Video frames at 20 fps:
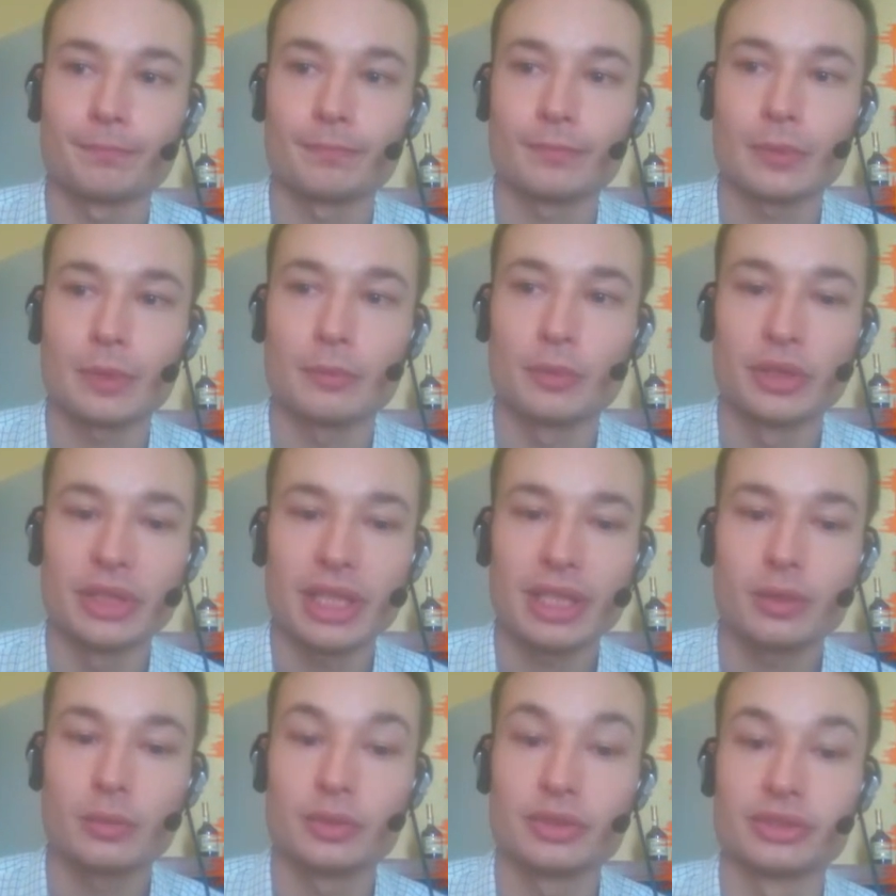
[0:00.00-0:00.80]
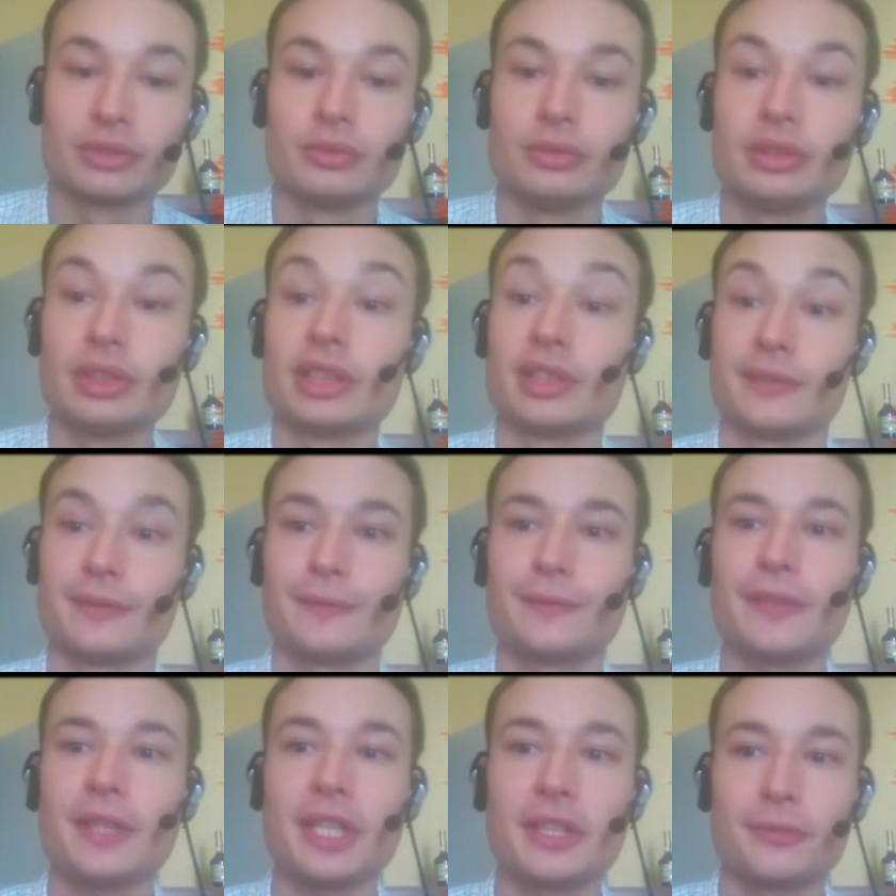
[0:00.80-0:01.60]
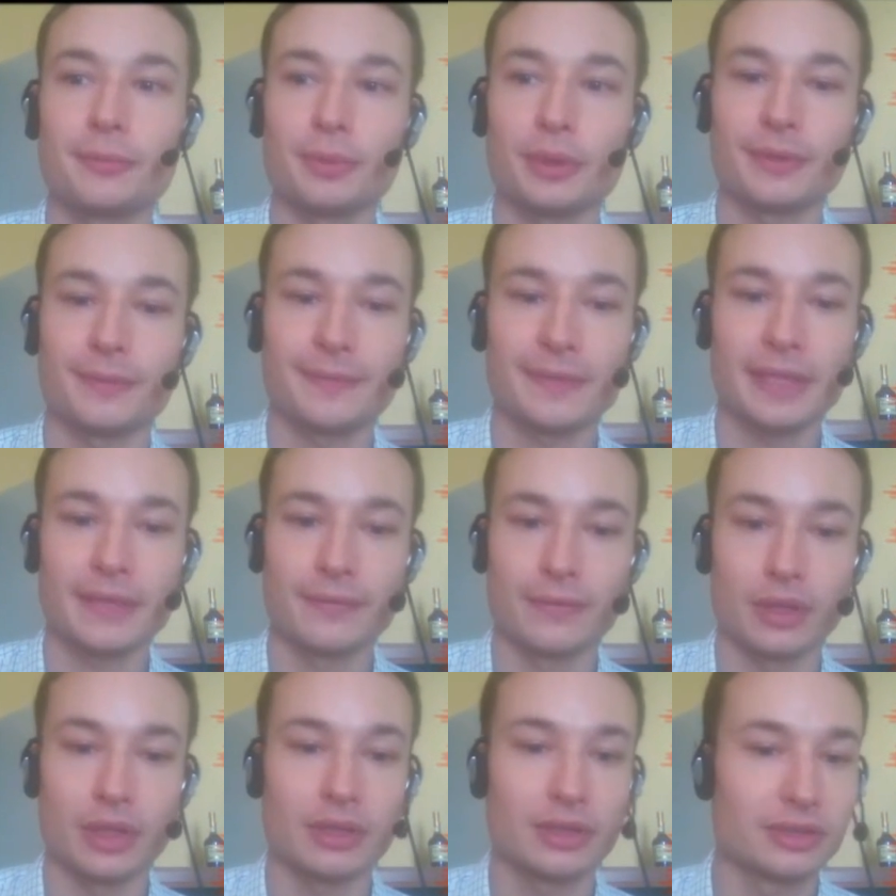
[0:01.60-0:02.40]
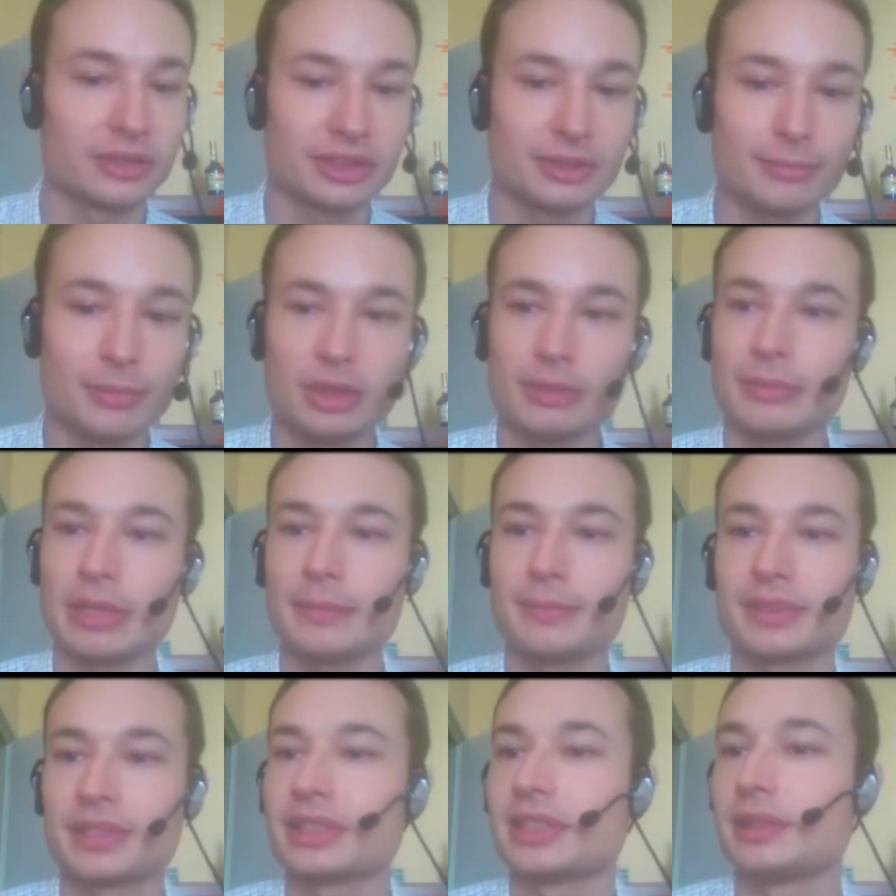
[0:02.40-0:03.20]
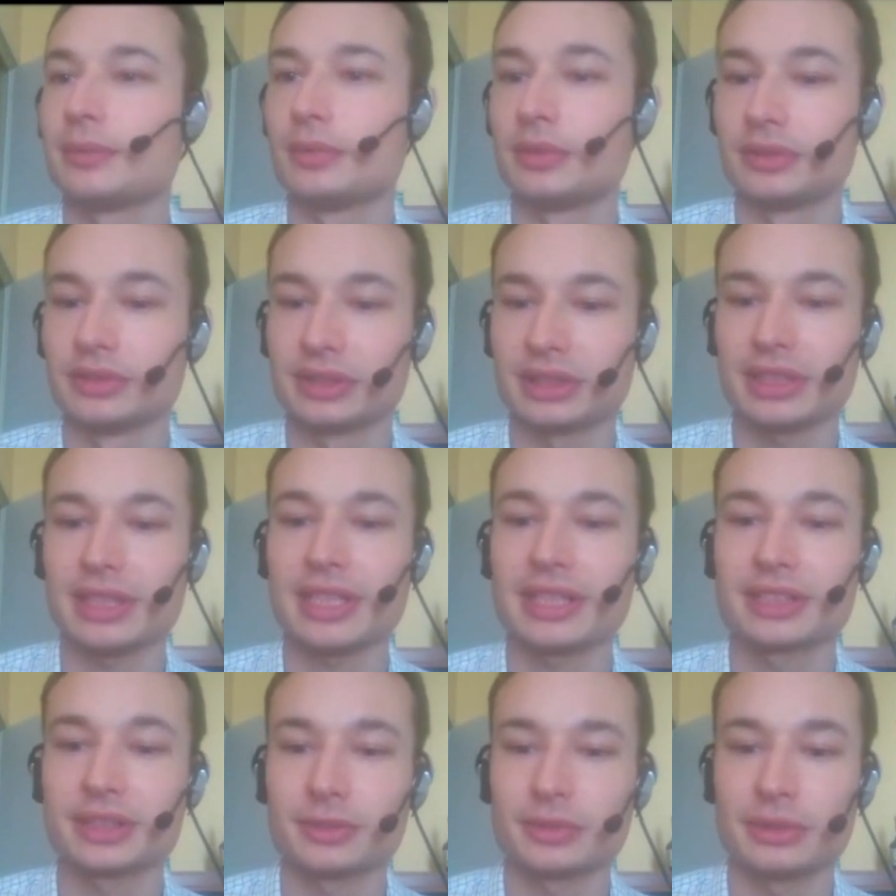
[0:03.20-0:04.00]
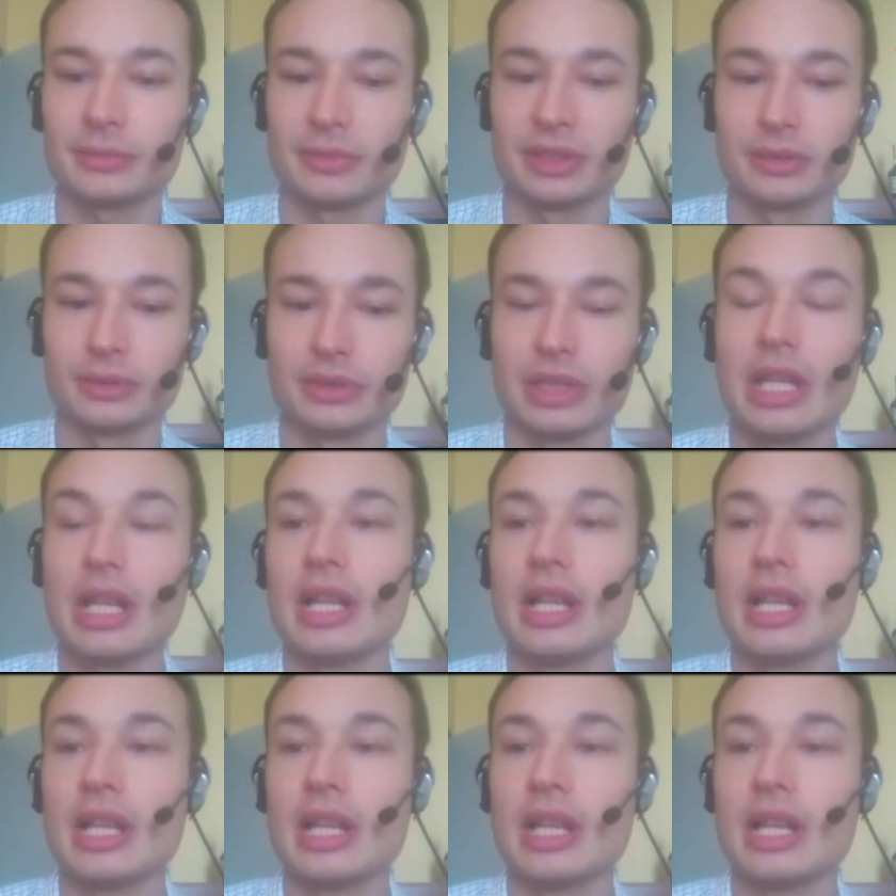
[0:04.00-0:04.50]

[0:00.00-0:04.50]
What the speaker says: Monarch was good on 5x5 on small maps, he was extremely good.